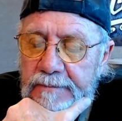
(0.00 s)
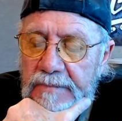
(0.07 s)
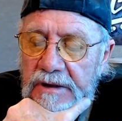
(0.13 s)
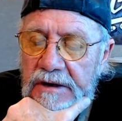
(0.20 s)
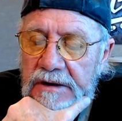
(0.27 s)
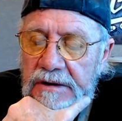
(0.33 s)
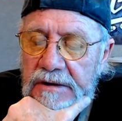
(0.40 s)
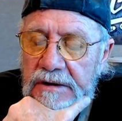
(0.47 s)

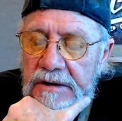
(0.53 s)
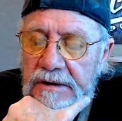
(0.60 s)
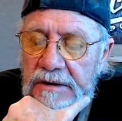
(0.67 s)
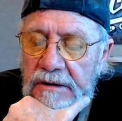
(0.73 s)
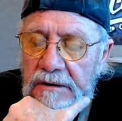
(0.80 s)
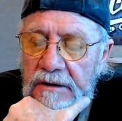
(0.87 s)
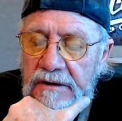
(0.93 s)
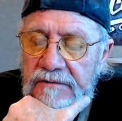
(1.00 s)
And
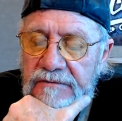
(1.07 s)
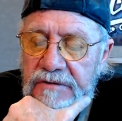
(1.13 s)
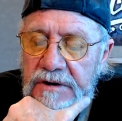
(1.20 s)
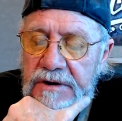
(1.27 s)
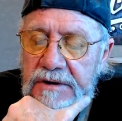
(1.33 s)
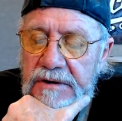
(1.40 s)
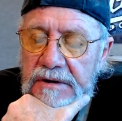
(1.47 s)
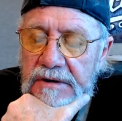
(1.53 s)

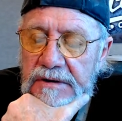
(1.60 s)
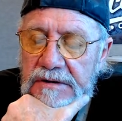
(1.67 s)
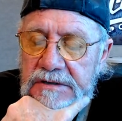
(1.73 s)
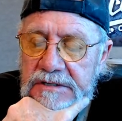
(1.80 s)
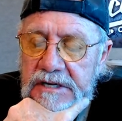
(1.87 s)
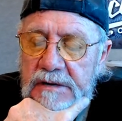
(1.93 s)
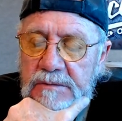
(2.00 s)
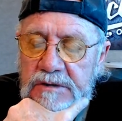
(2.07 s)
Lightfoot
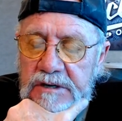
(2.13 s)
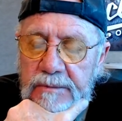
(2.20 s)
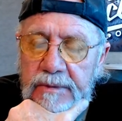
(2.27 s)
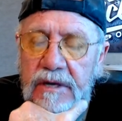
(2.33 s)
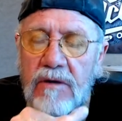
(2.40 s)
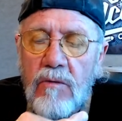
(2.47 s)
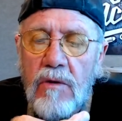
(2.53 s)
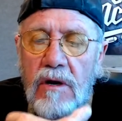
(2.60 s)
seems to
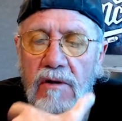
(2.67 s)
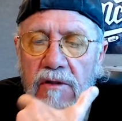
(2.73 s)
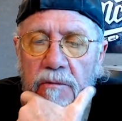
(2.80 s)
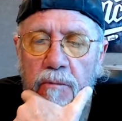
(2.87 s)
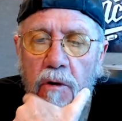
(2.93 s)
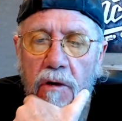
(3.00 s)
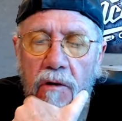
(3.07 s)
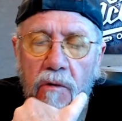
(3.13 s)
be one of the
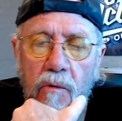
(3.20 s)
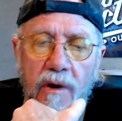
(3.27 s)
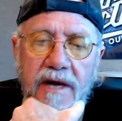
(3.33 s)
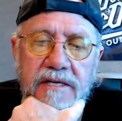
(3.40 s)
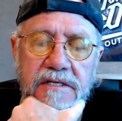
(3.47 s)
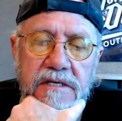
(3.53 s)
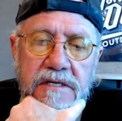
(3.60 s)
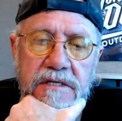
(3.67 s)
more
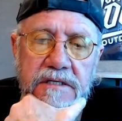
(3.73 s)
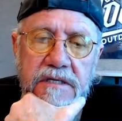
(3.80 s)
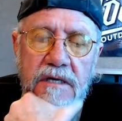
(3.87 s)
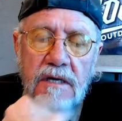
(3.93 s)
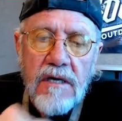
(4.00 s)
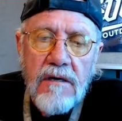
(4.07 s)
racist